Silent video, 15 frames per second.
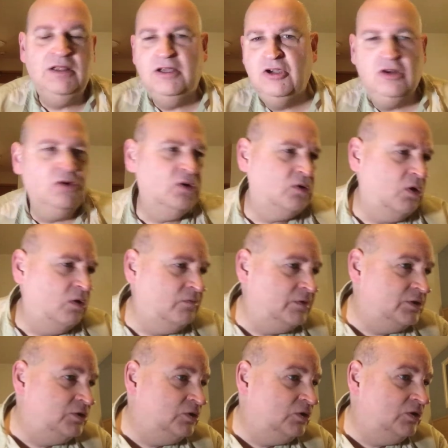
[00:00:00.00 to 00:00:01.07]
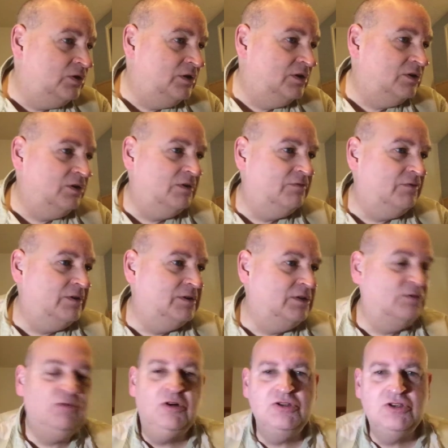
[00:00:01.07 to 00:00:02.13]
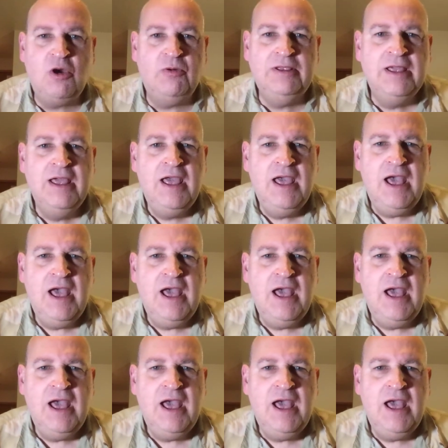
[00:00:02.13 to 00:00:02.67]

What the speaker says: I've got to look over here, got to find out what's going.